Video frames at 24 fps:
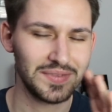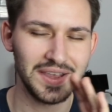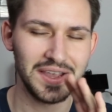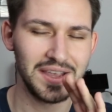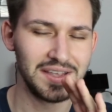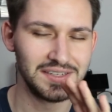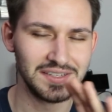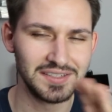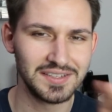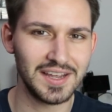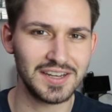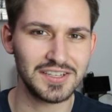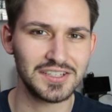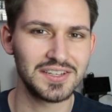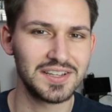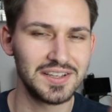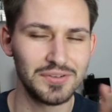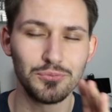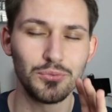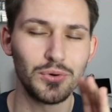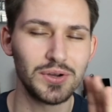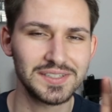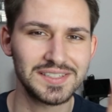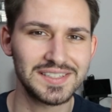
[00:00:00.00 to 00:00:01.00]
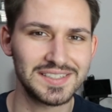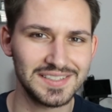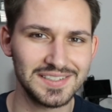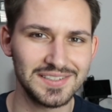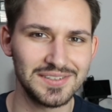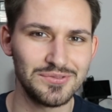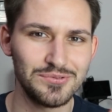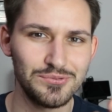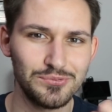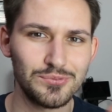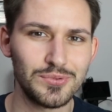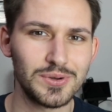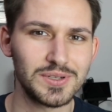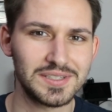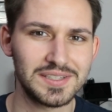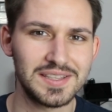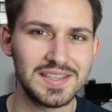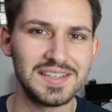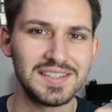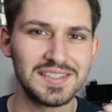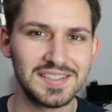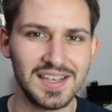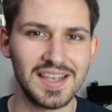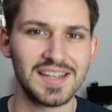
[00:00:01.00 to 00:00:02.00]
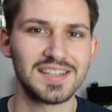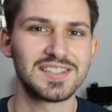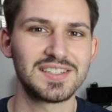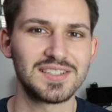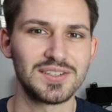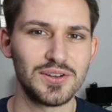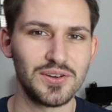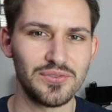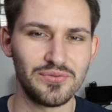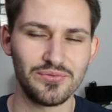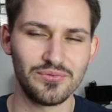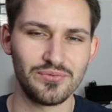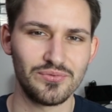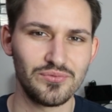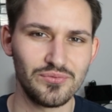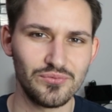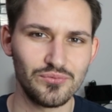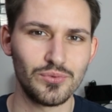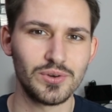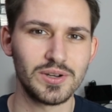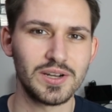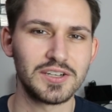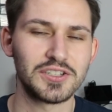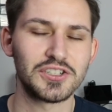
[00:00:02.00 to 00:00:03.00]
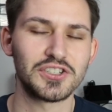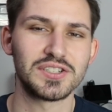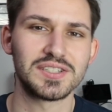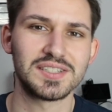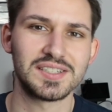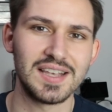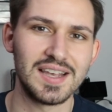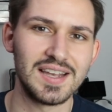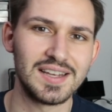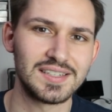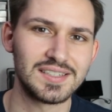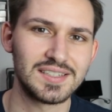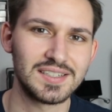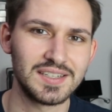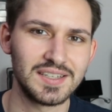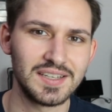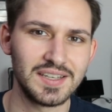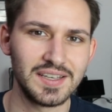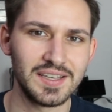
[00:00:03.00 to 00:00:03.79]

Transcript: It was the intention of what I just said.